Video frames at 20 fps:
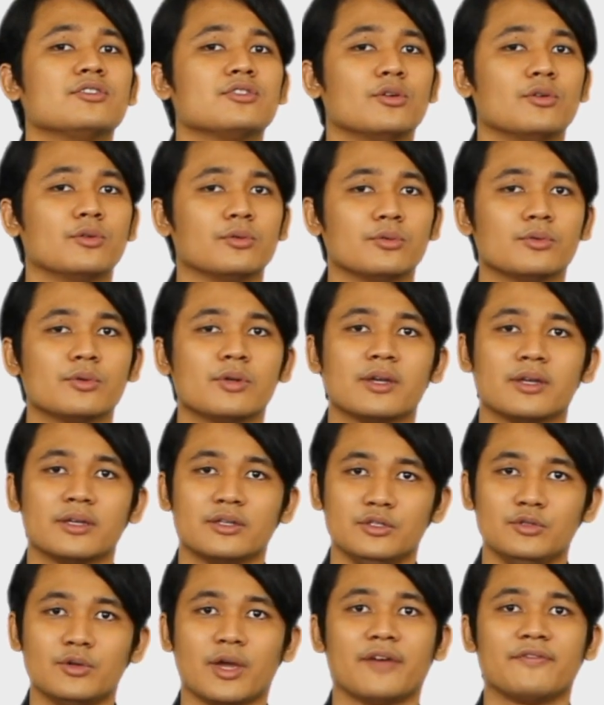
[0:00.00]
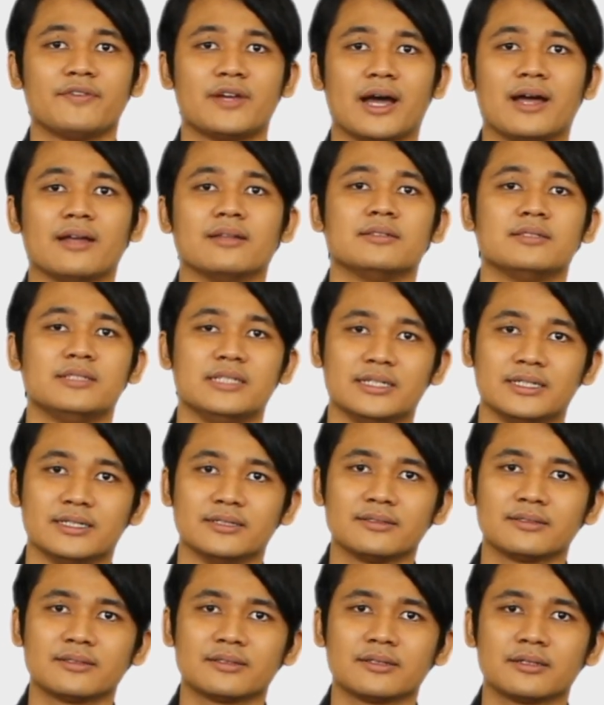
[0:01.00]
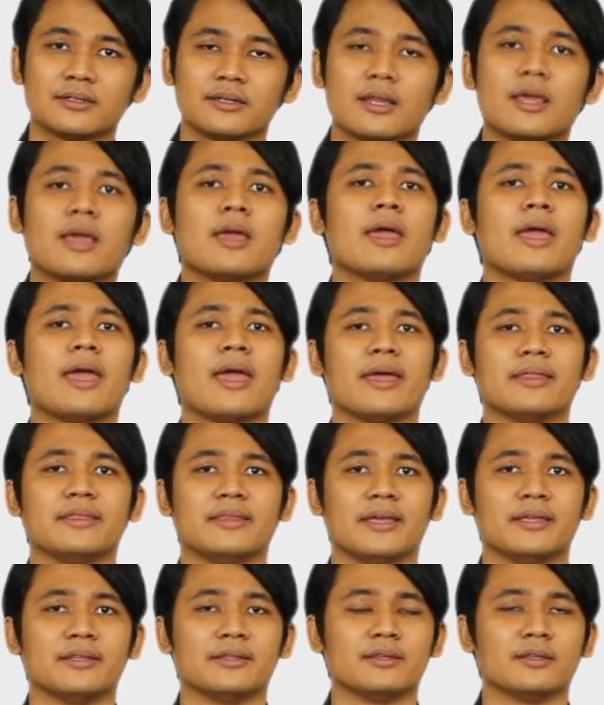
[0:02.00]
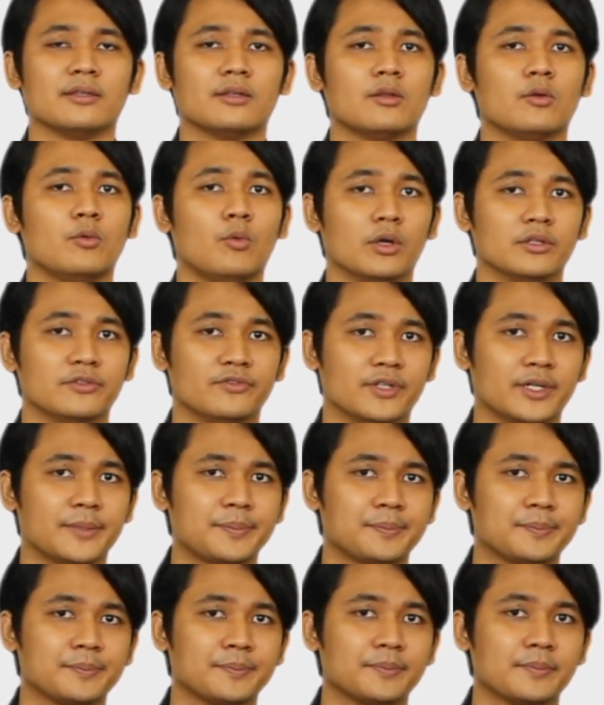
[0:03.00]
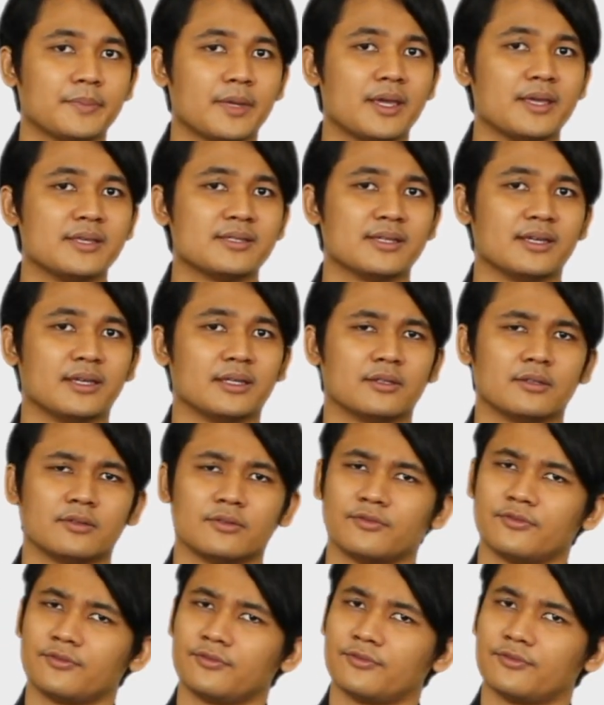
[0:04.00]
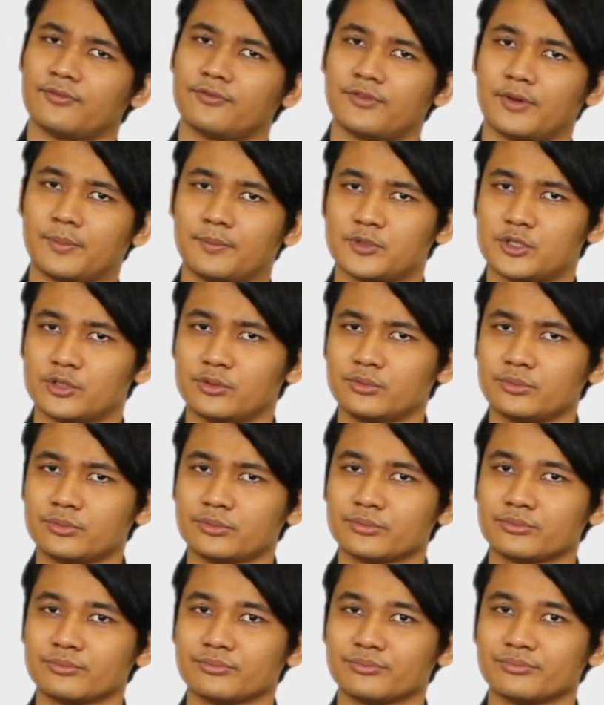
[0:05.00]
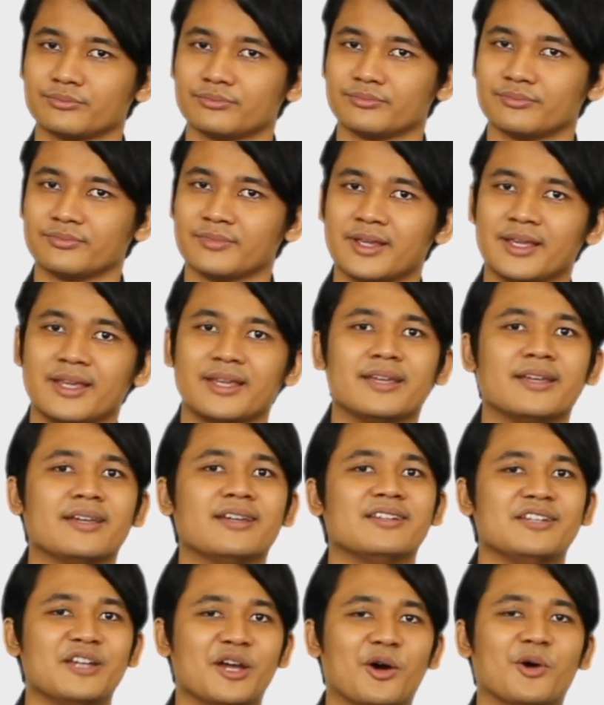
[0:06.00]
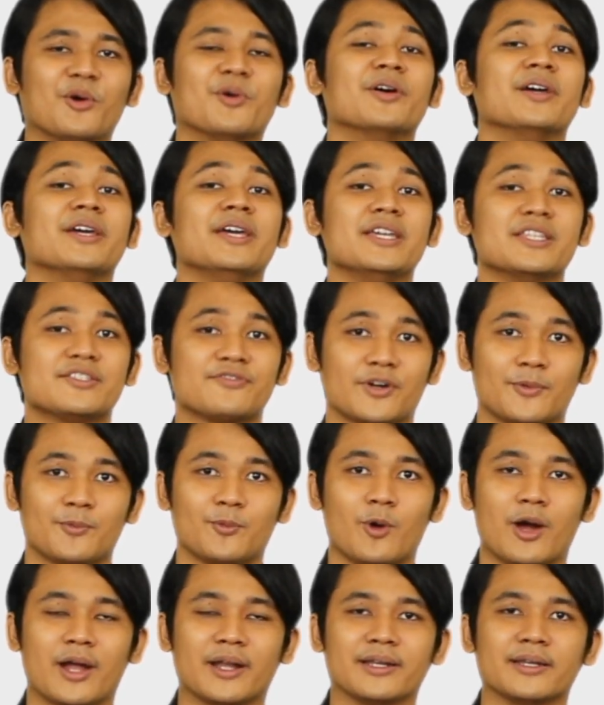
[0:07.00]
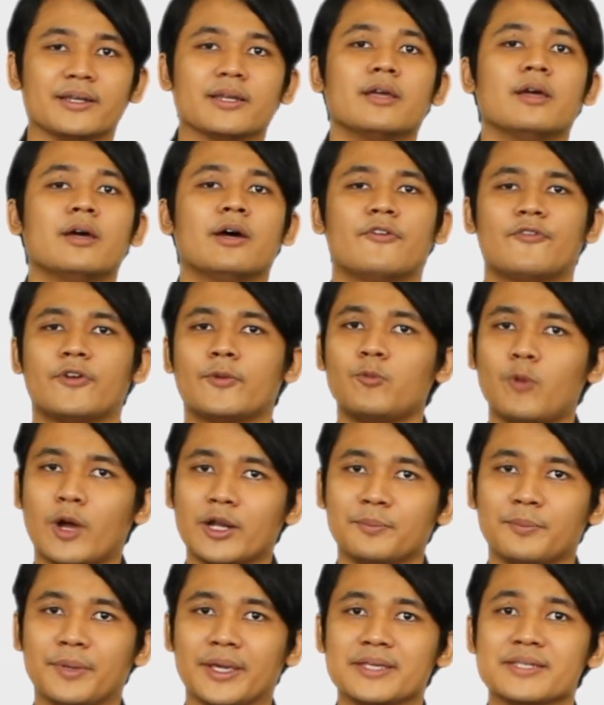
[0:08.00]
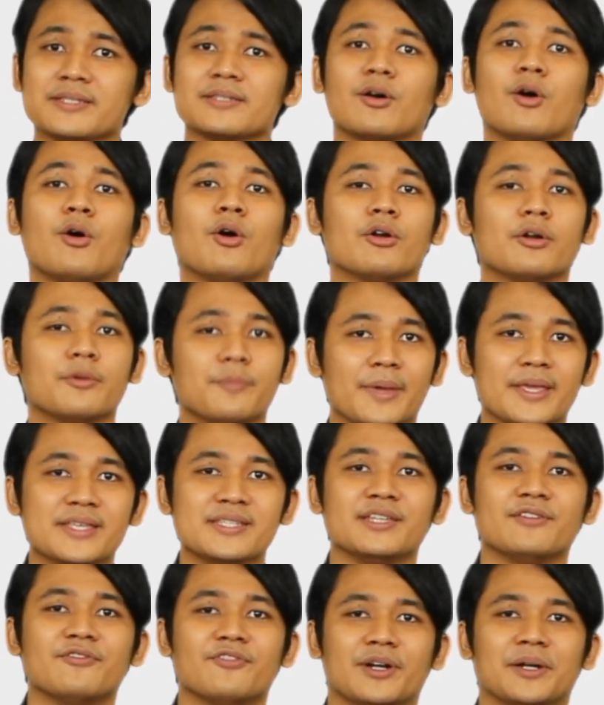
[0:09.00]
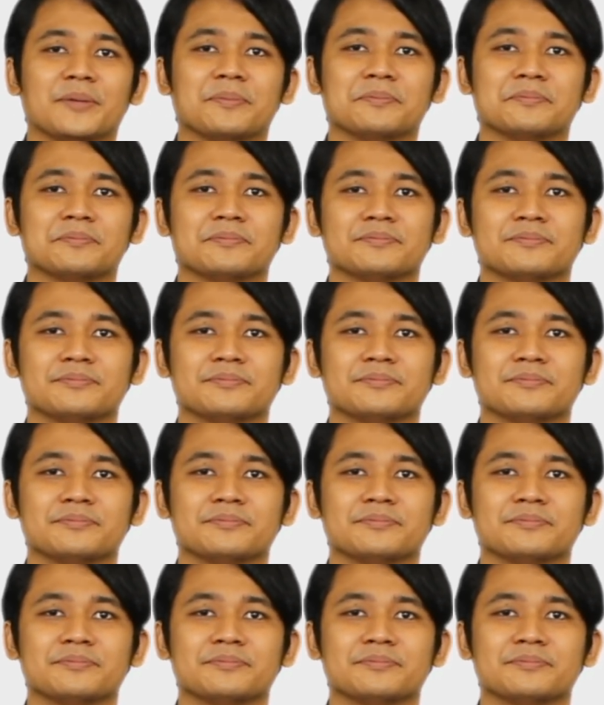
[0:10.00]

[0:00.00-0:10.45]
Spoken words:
so you have got didn't, and then what verb? Is it verb 2? No, it's verb 1. Verb 1 base or basic verb.